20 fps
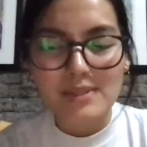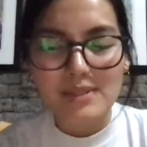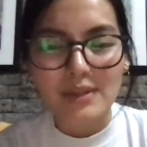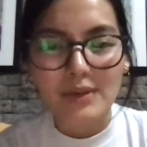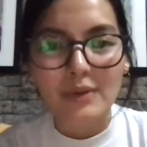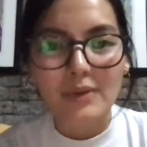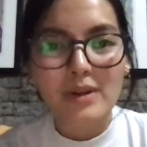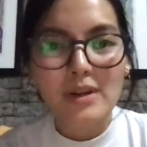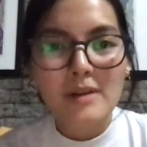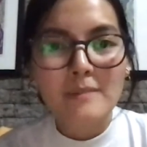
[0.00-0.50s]

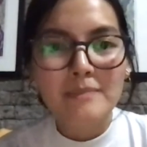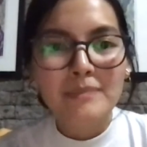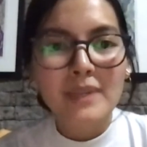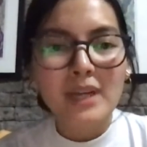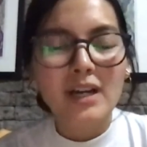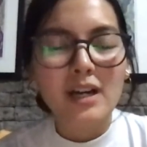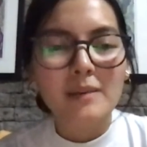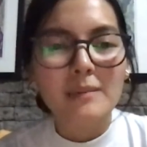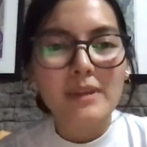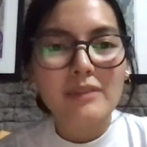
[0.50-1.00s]
So,
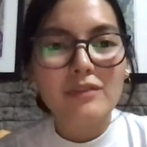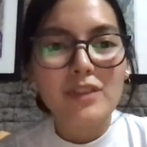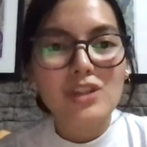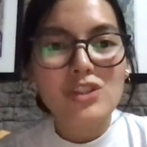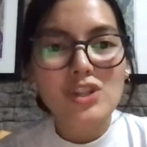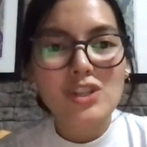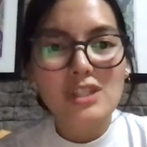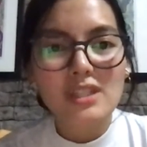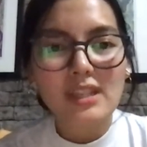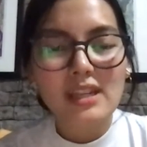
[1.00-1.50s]
if you
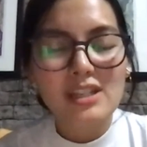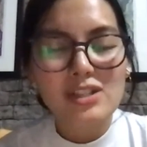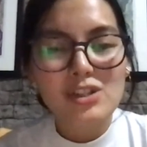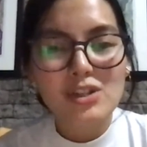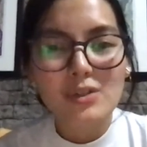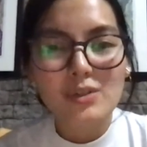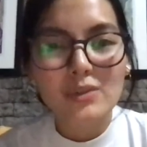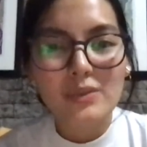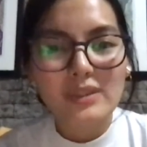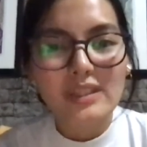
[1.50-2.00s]
just stay
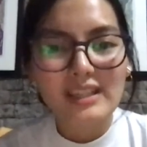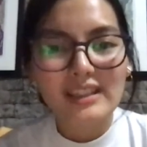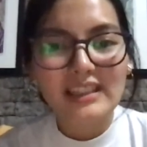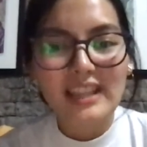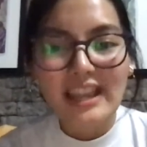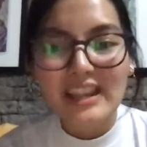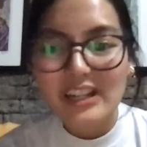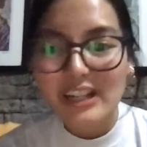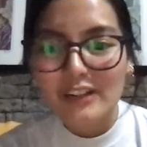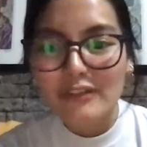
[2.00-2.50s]
tuned and
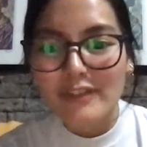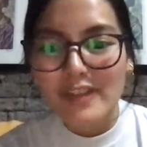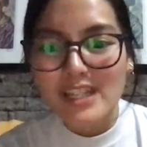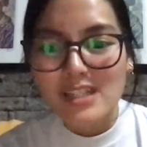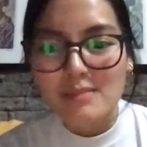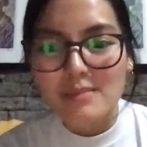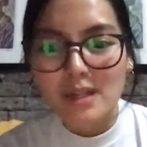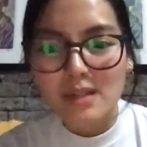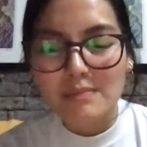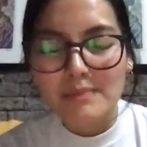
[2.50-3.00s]
like our
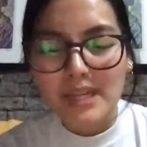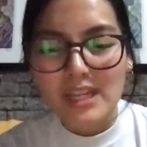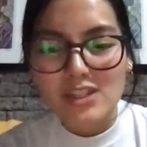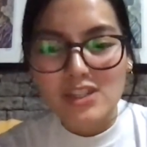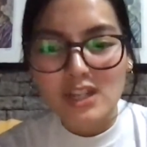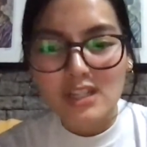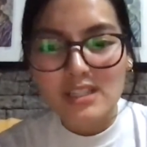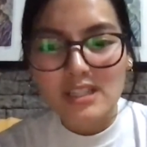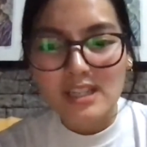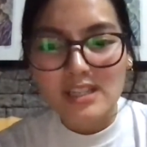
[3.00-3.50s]
Facebook page,
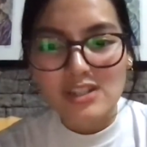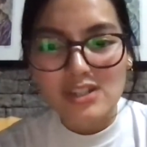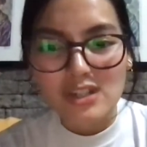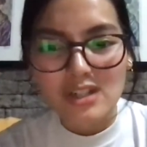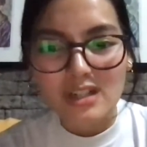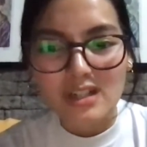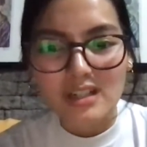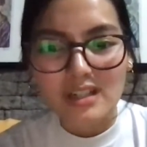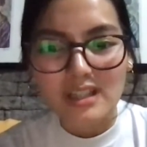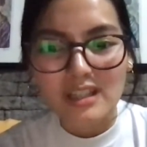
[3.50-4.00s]

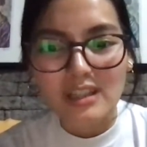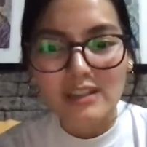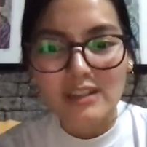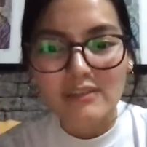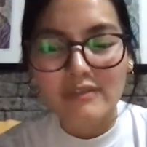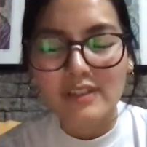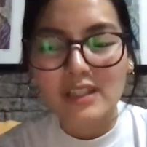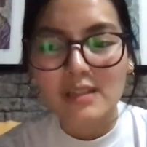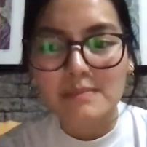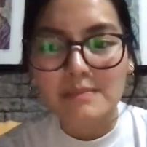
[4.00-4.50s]
Accenture in the
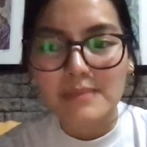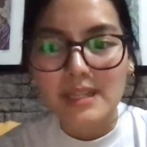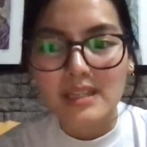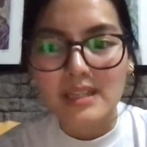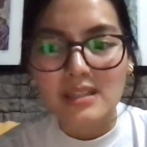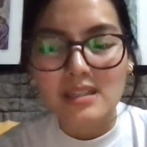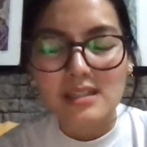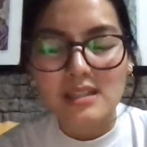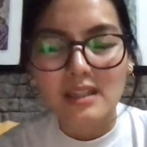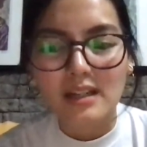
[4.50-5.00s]

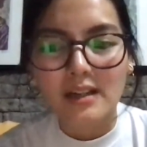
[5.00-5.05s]
Philippines,